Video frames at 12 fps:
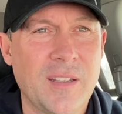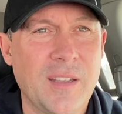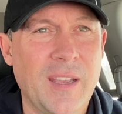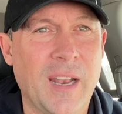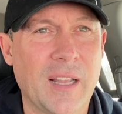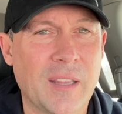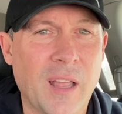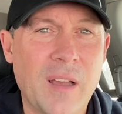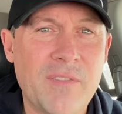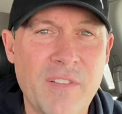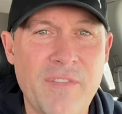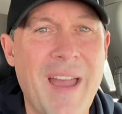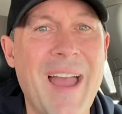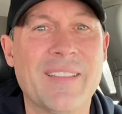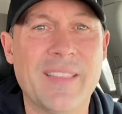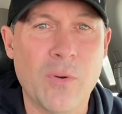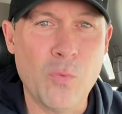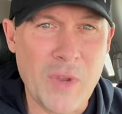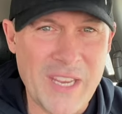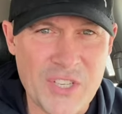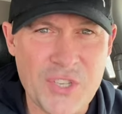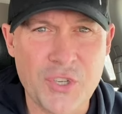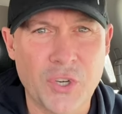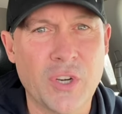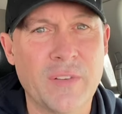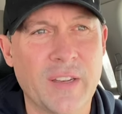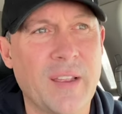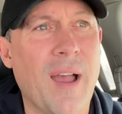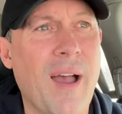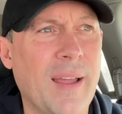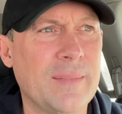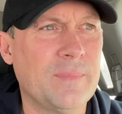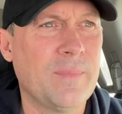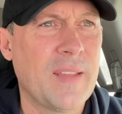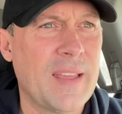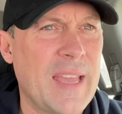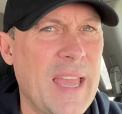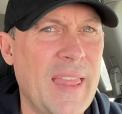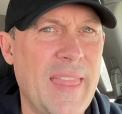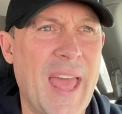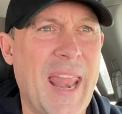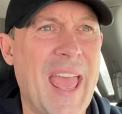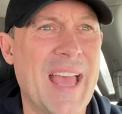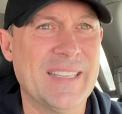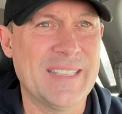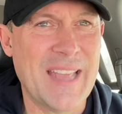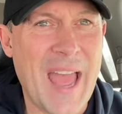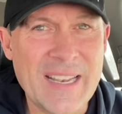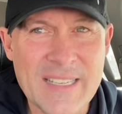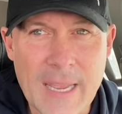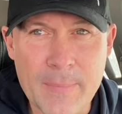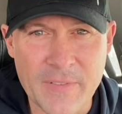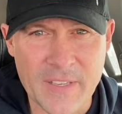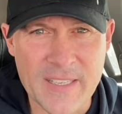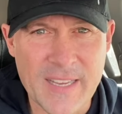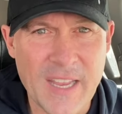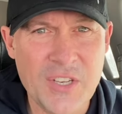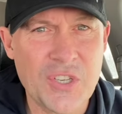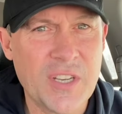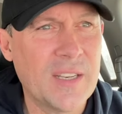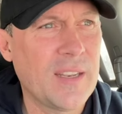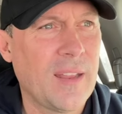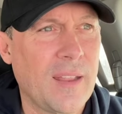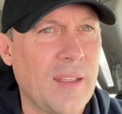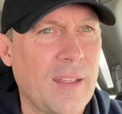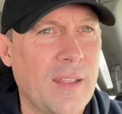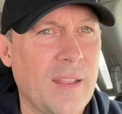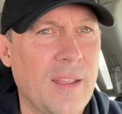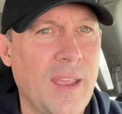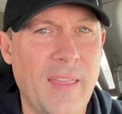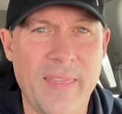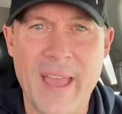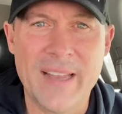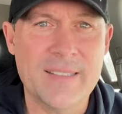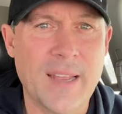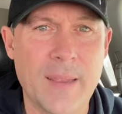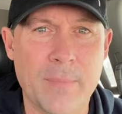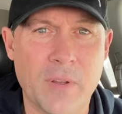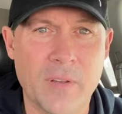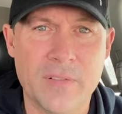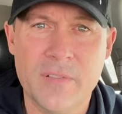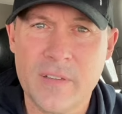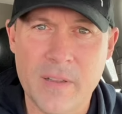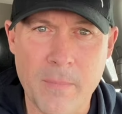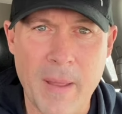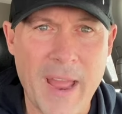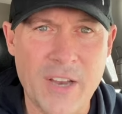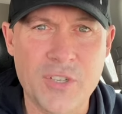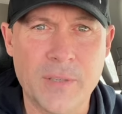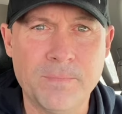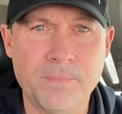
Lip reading: And I love the fact that we serve a God that has that type of intention and that type of compassion.